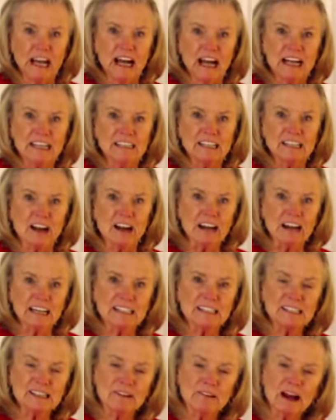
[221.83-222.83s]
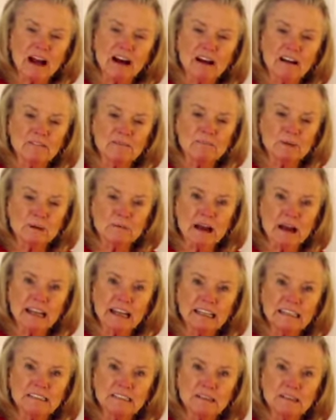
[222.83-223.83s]
All right, so I'll be back in a
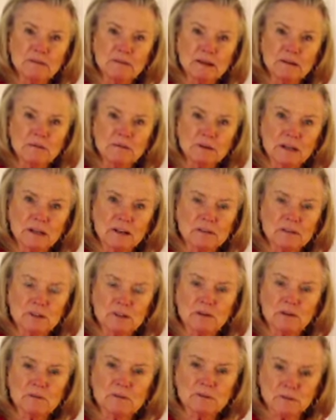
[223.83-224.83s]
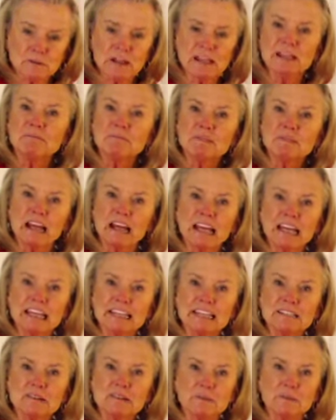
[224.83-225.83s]
little bit when our syrup is ready, and
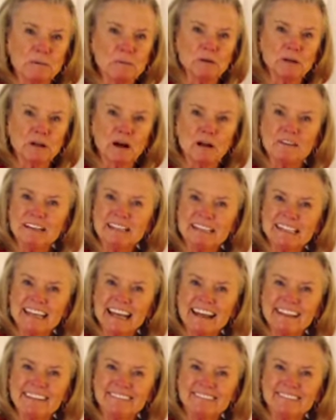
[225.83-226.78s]
we'll put all this together.